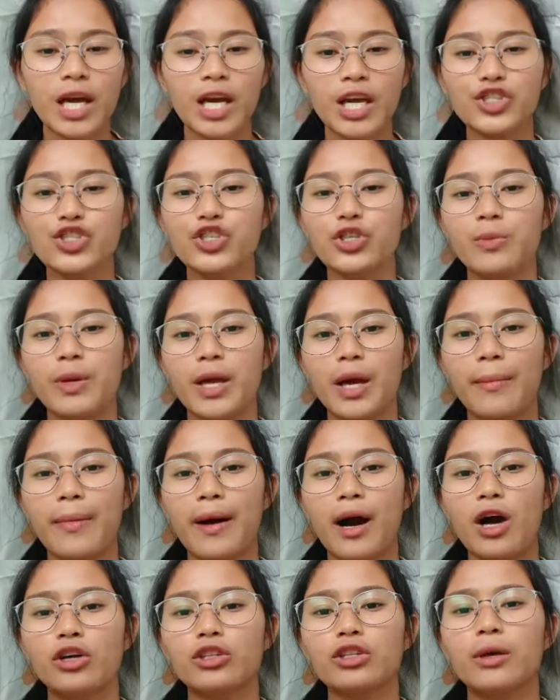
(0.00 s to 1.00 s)
It should be
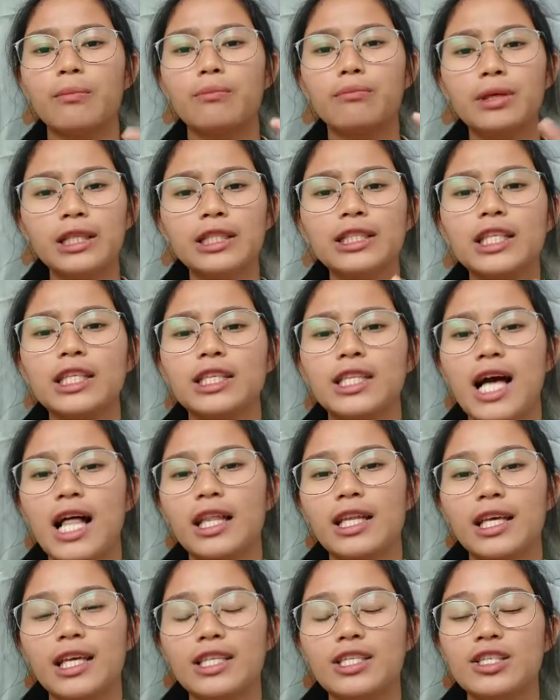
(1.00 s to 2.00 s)
about building
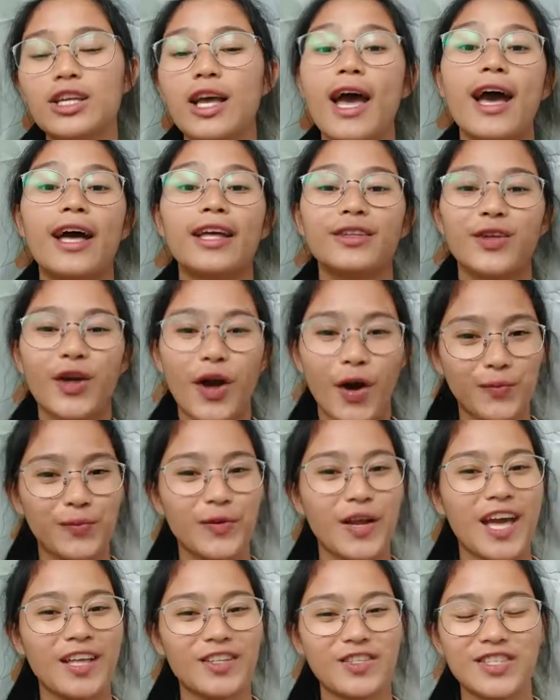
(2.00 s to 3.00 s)
knowledge and
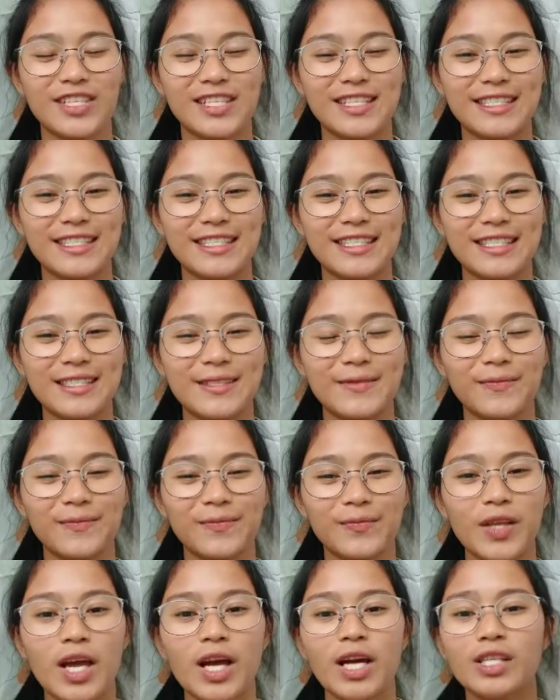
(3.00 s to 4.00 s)
comprehensions.
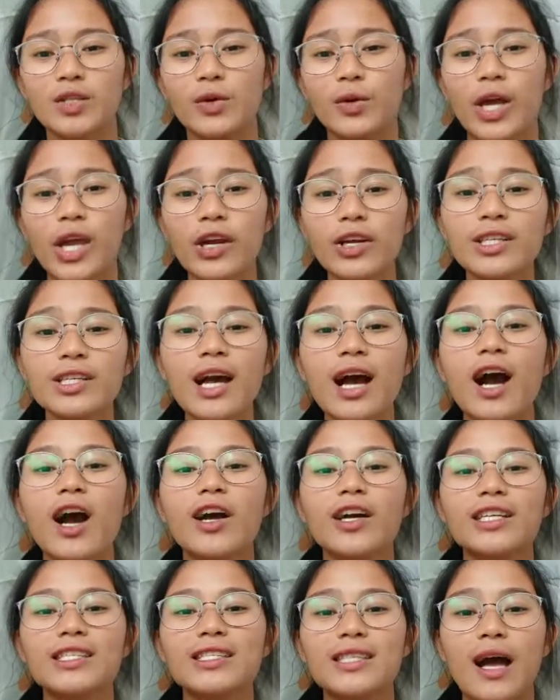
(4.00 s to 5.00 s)
So here
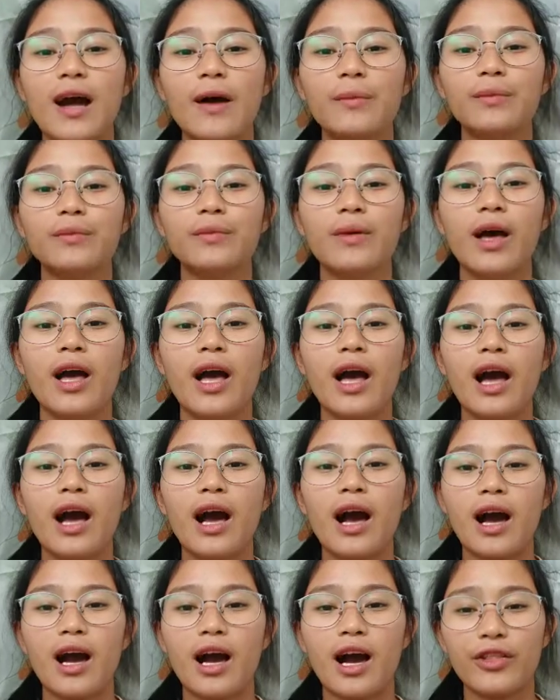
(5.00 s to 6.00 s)
are some
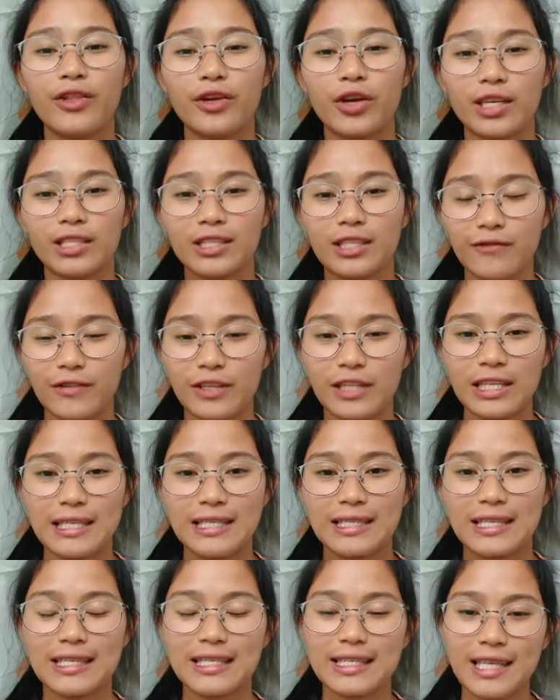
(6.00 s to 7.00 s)
other
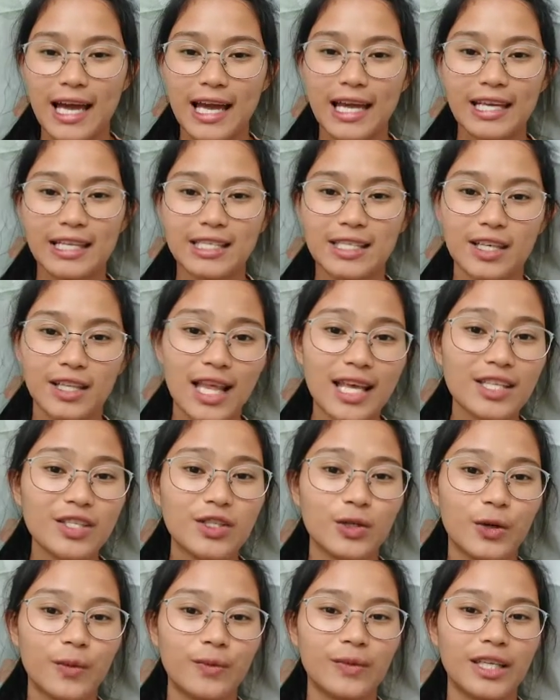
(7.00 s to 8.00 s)
activities in science
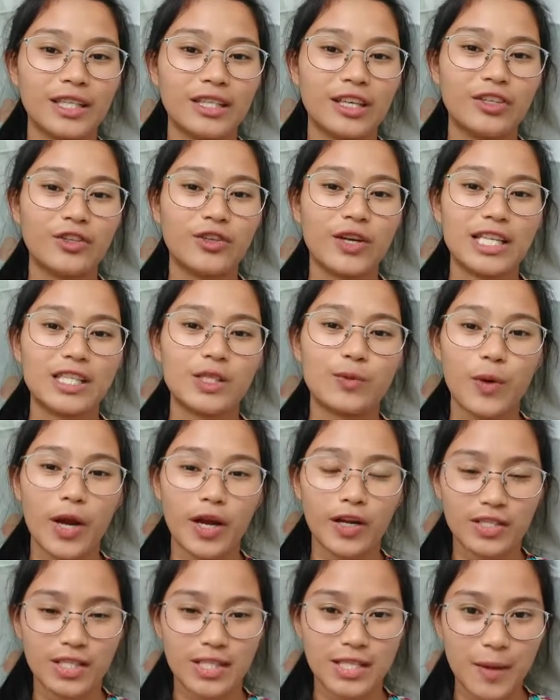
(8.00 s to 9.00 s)
classroom that address
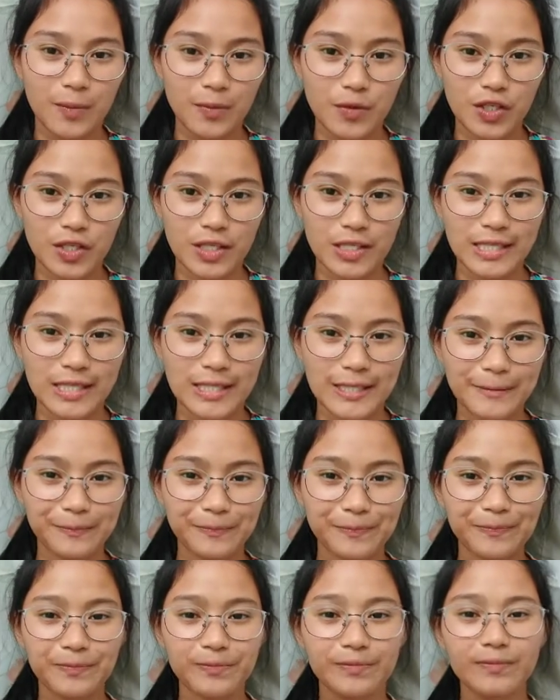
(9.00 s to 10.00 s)
preconceptions.
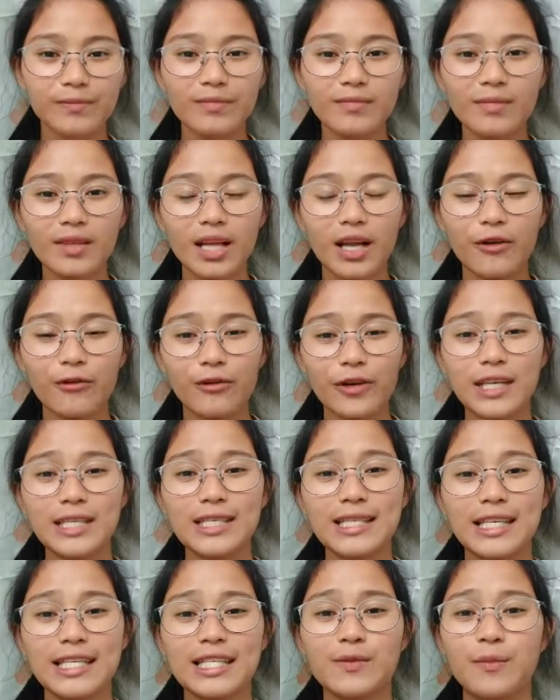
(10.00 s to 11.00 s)

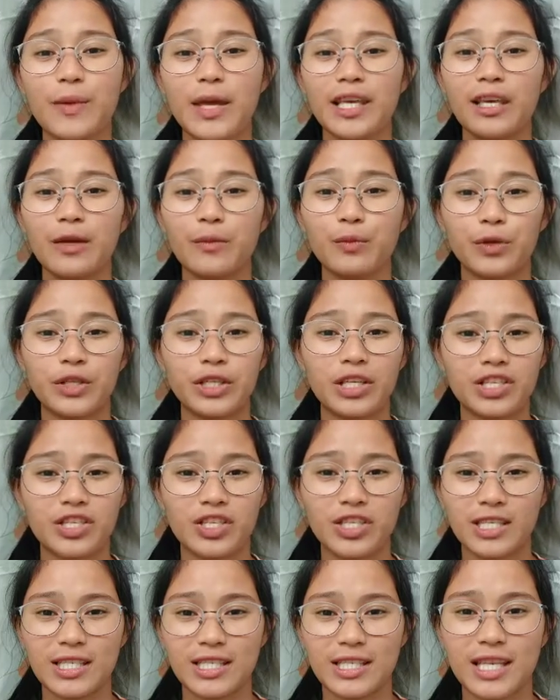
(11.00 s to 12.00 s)
First is making
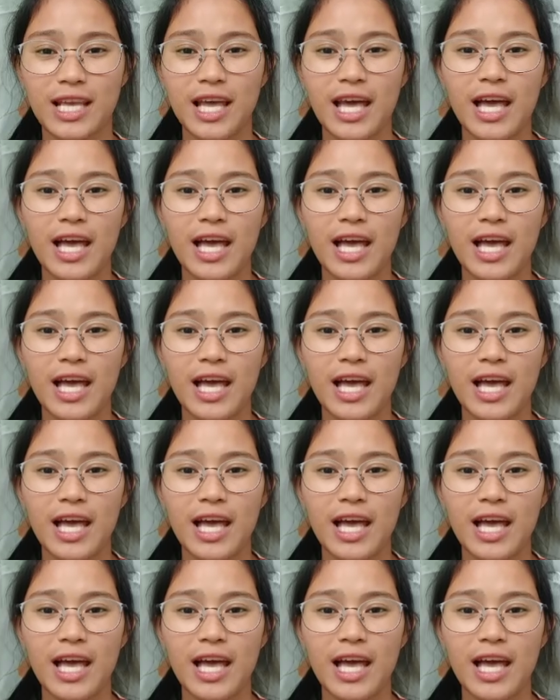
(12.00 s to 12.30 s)
predictions.